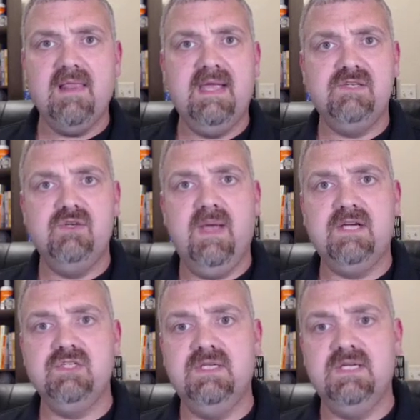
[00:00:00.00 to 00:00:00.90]
I like to
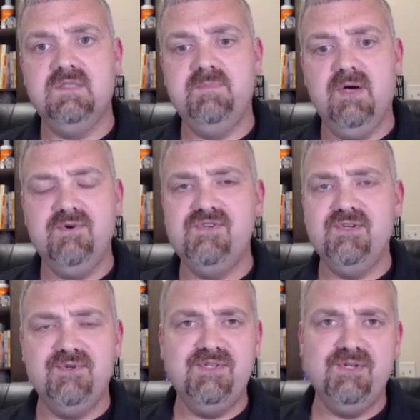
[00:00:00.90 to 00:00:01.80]
actually
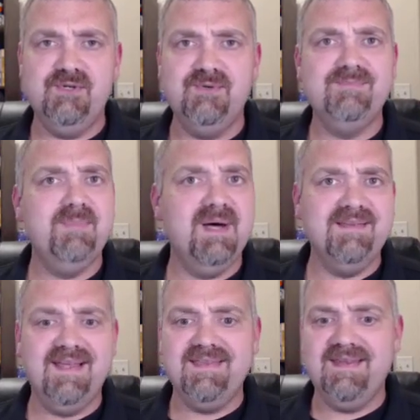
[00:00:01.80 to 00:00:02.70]
expose you to,
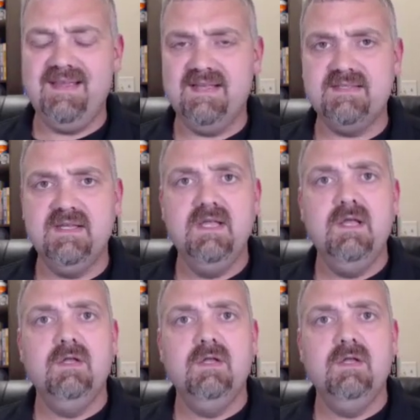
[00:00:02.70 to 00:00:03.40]
pun intended, I guess,